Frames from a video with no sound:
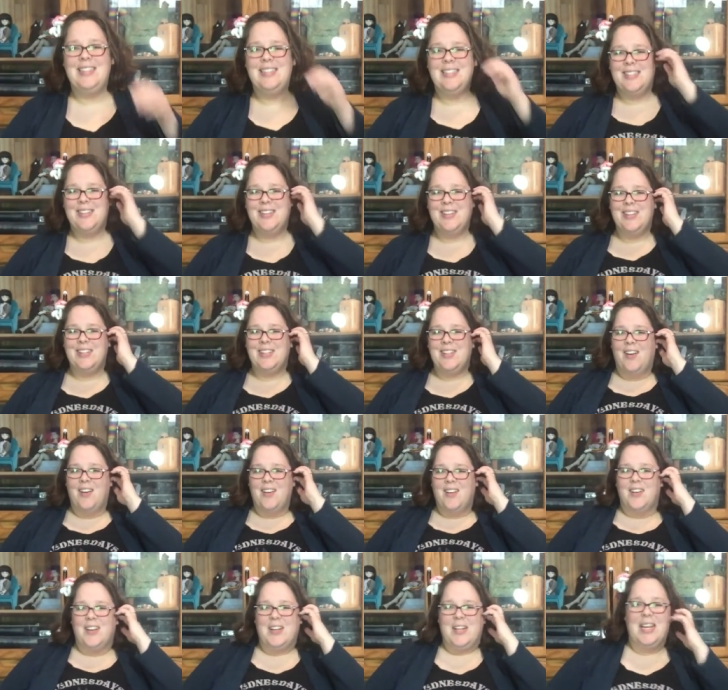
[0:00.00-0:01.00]
it's Nerdy
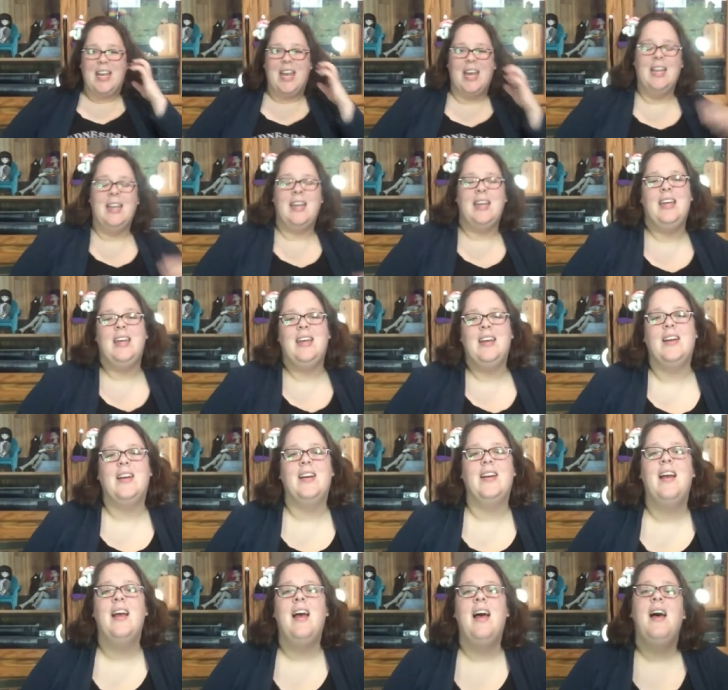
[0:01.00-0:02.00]
Doll Girl again
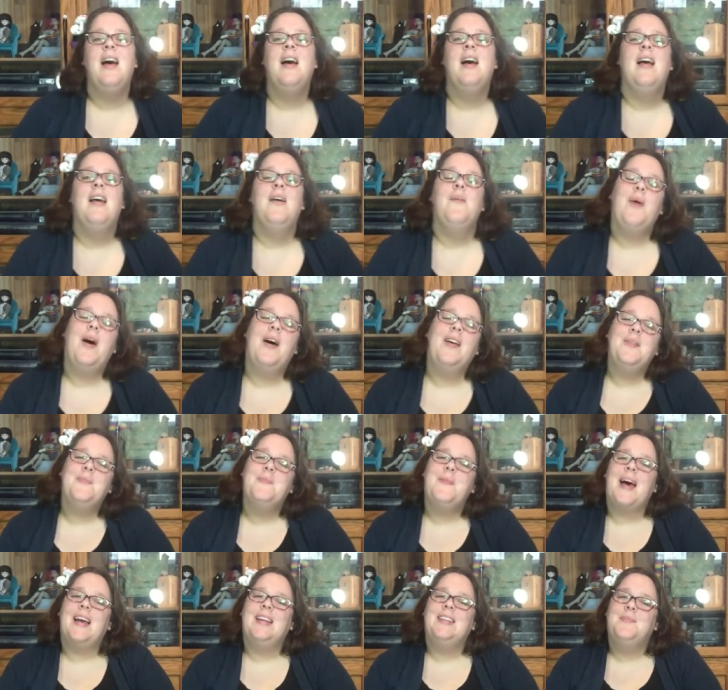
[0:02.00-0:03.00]
here.
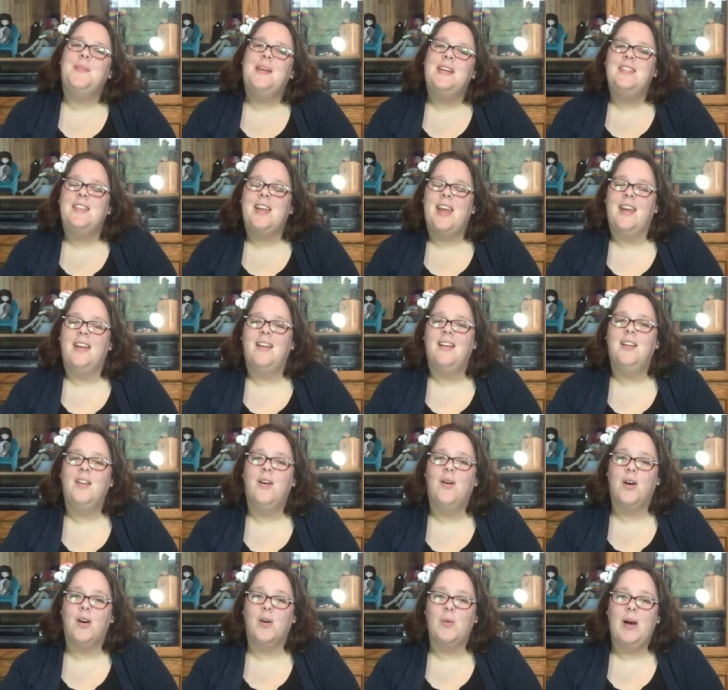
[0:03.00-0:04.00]
Welcome back to my channel,
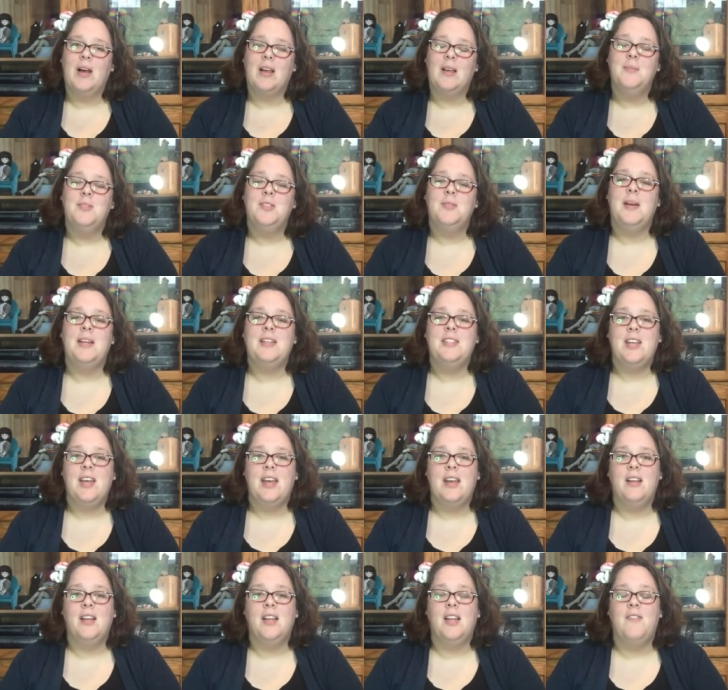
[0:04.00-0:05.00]
or welcome to my
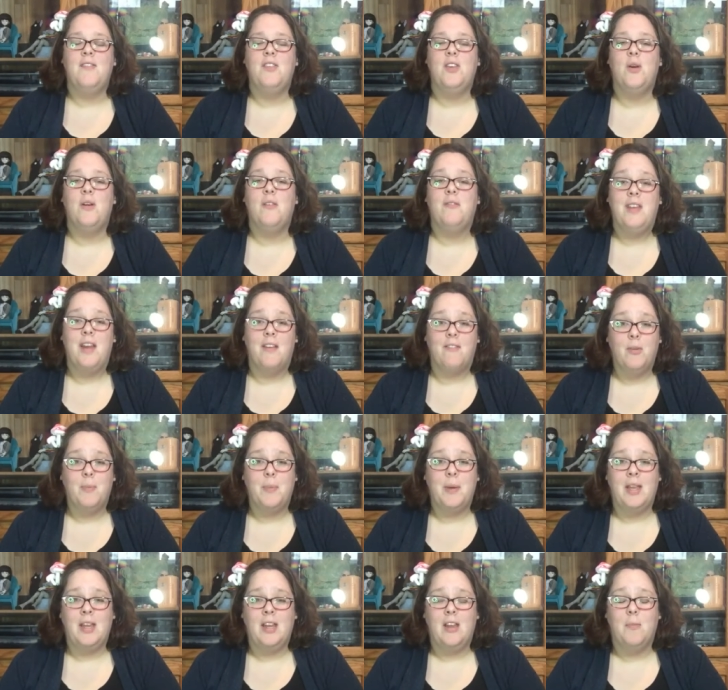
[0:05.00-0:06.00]
channel if you have never
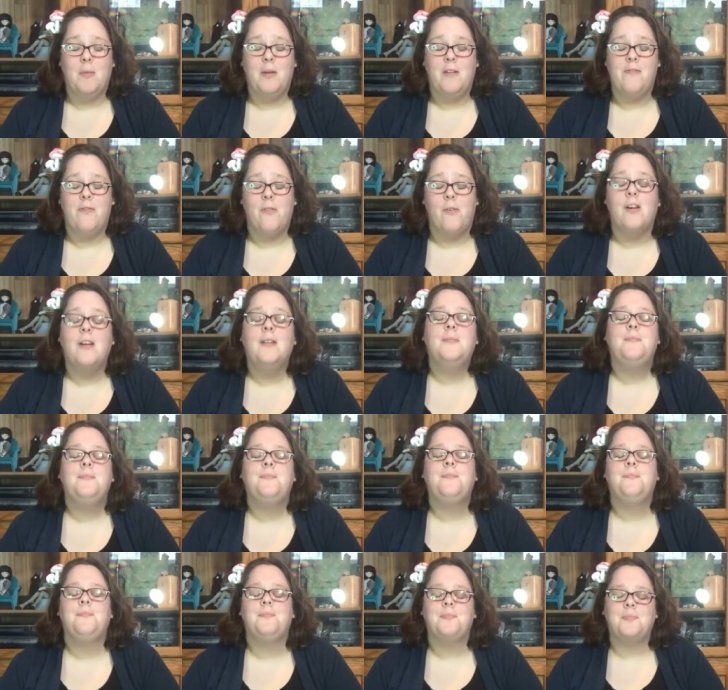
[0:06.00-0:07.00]
been here before.
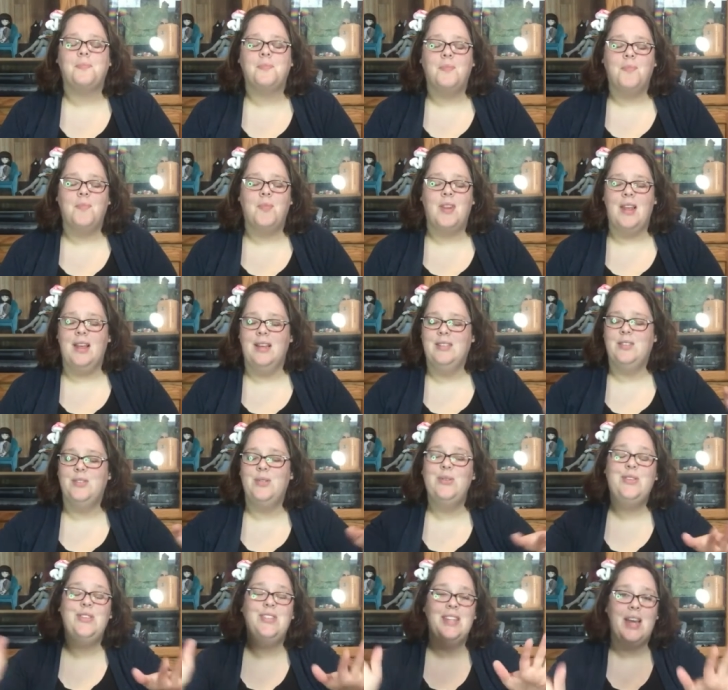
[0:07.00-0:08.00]

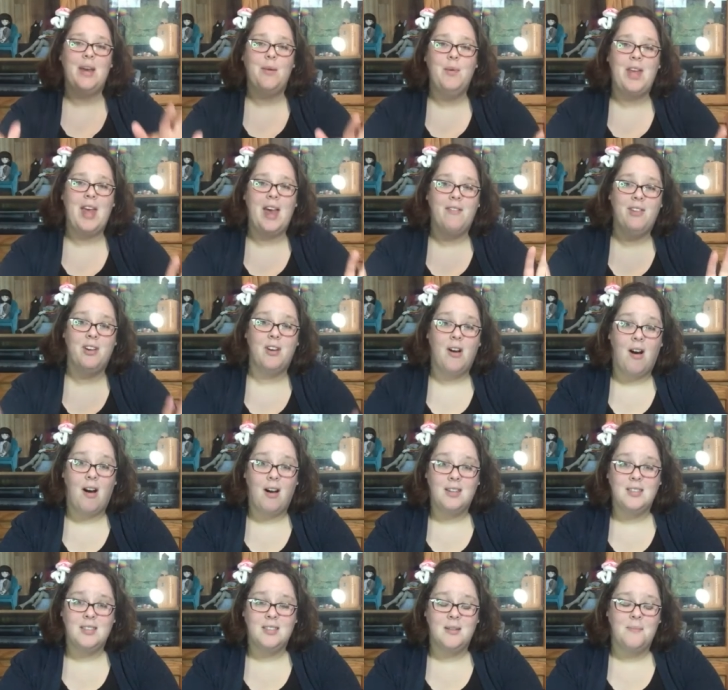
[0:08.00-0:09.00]
So today we have an
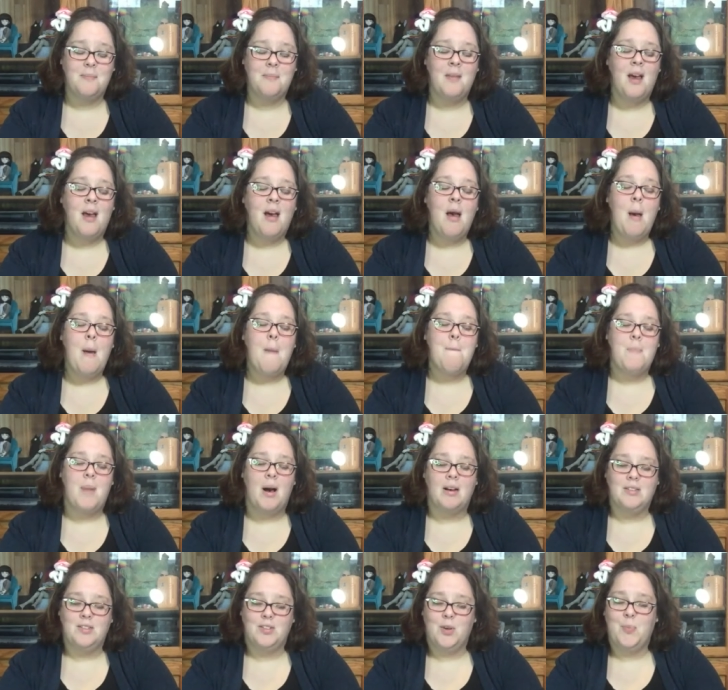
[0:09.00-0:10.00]
awesome
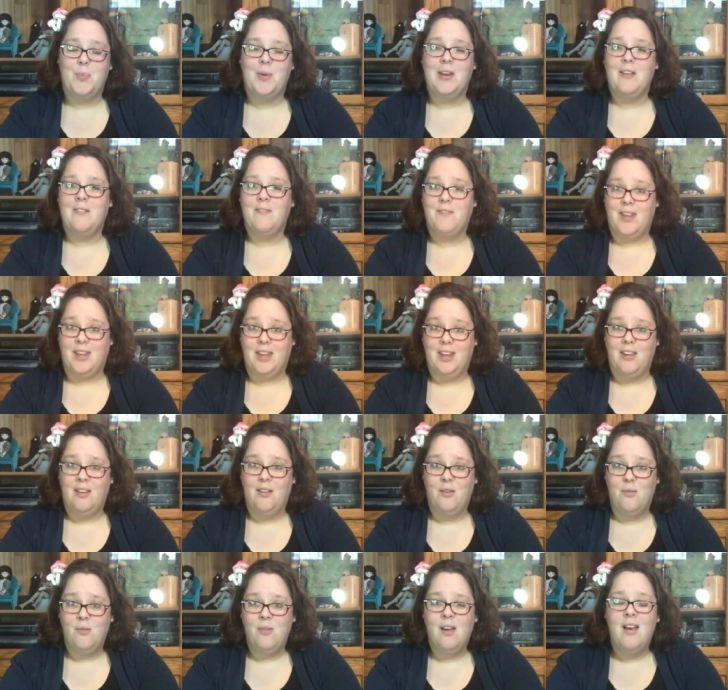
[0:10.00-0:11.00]
box opening
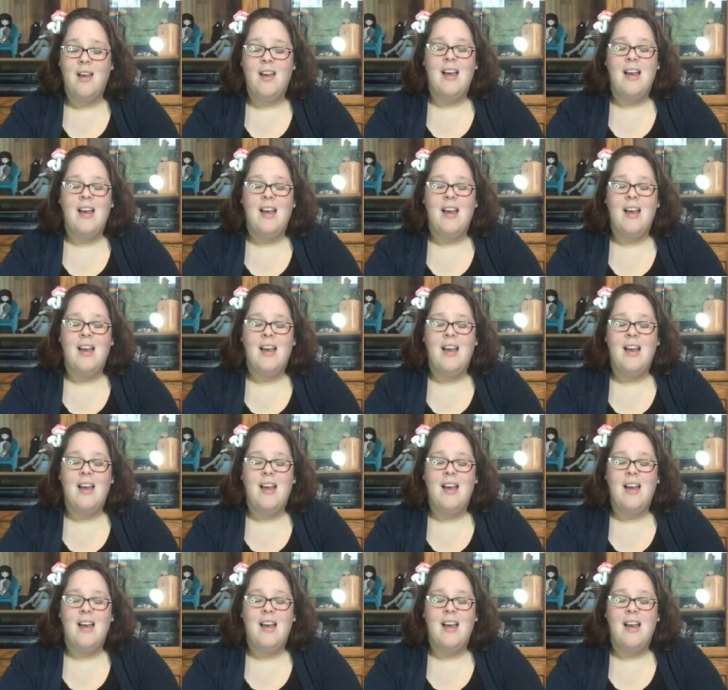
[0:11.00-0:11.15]
video.